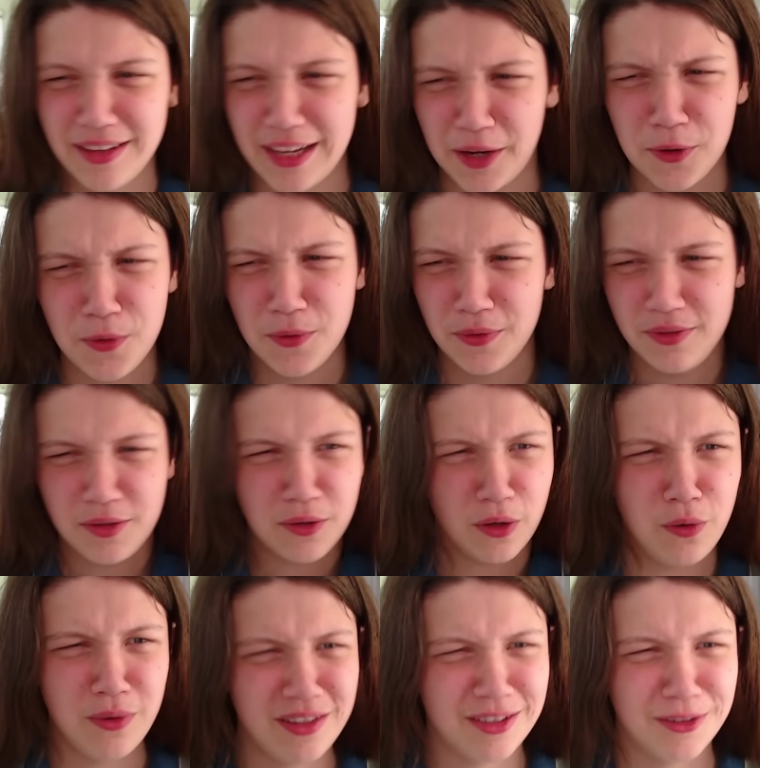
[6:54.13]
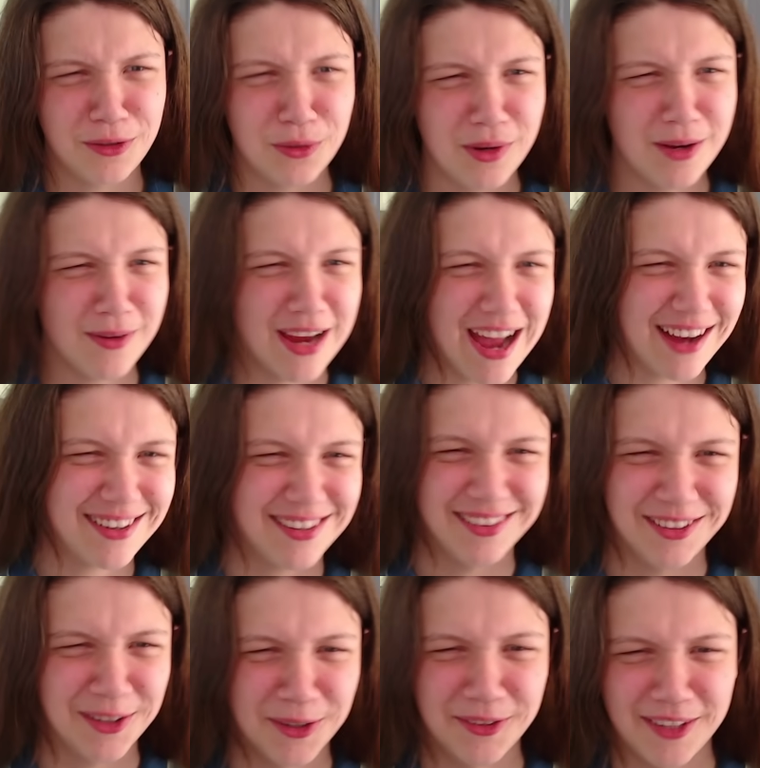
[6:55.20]
Like who who isn't doing reaction
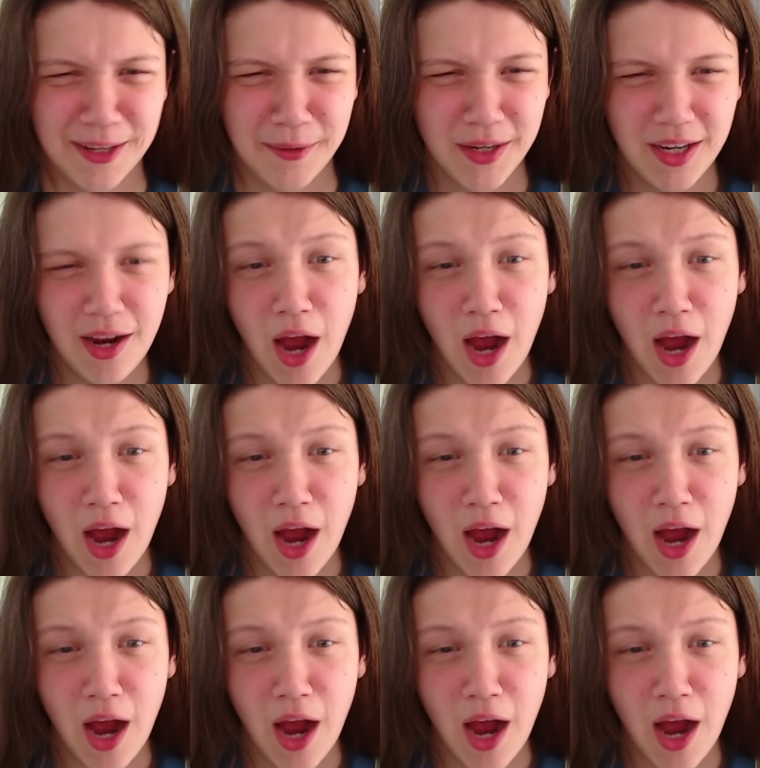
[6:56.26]
content?